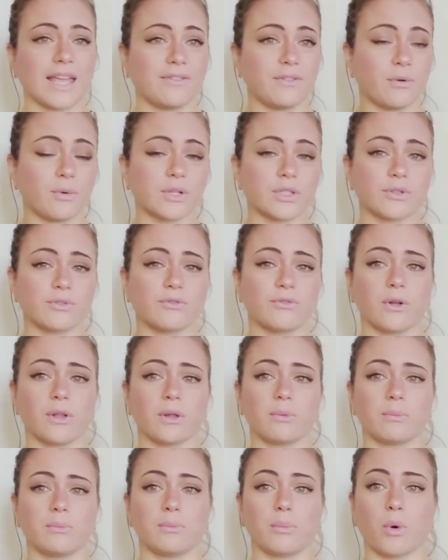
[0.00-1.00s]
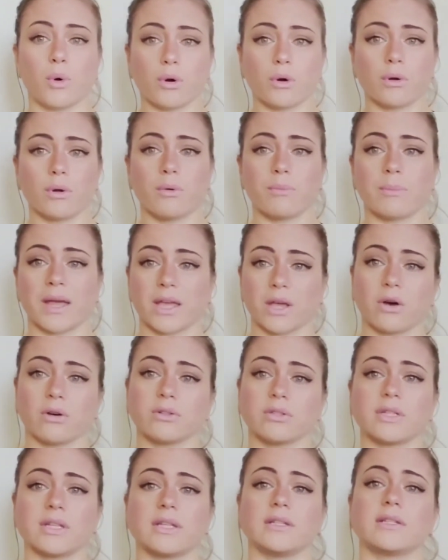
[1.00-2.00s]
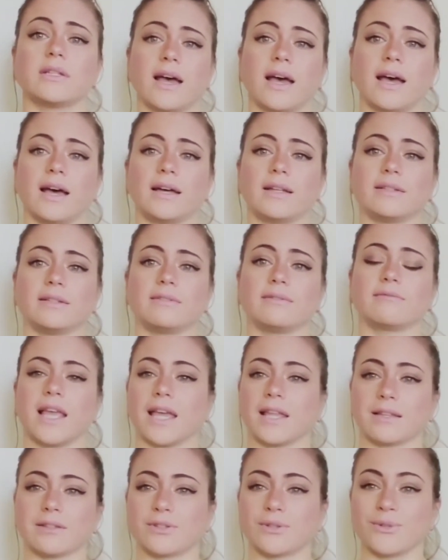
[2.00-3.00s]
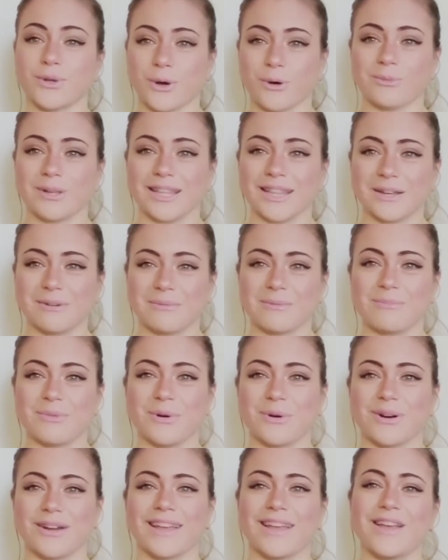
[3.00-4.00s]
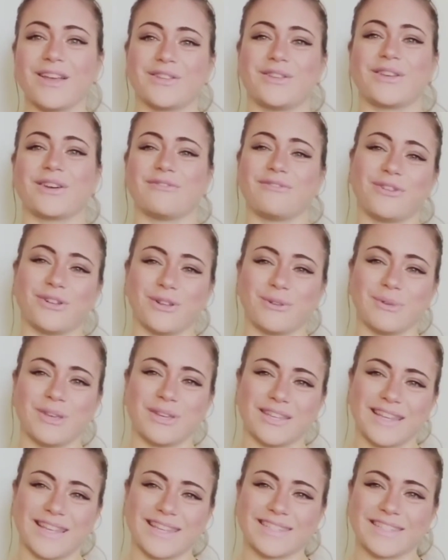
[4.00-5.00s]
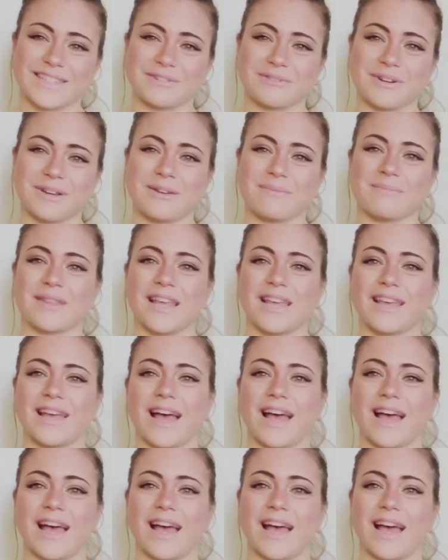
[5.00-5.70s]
If you want to follow more of my content and get to know me a little bit more, you can follow me on Instagram,